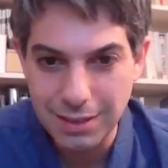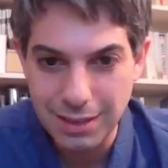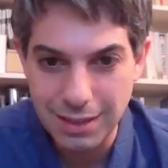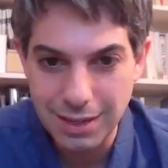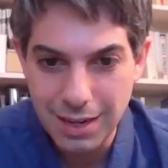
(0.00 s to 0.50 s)

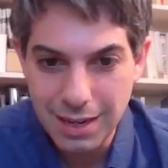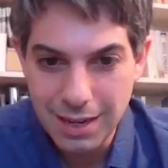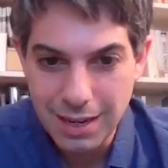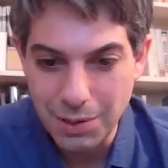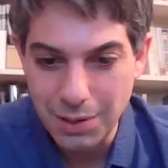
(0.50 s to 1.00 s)
And,
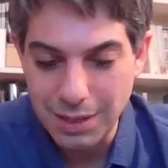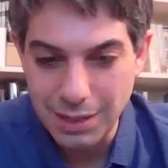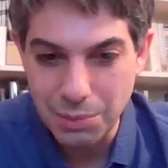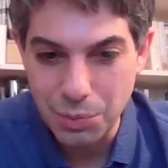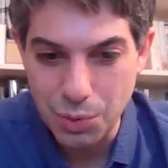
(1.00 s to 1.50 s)
I think
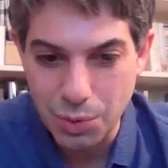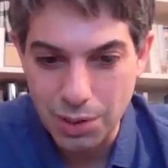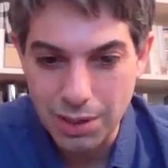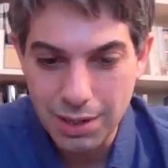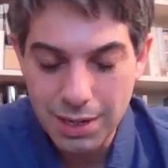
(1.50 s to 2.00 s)
the
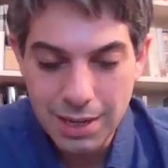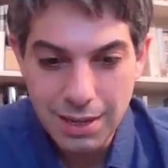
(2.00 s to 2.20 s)
more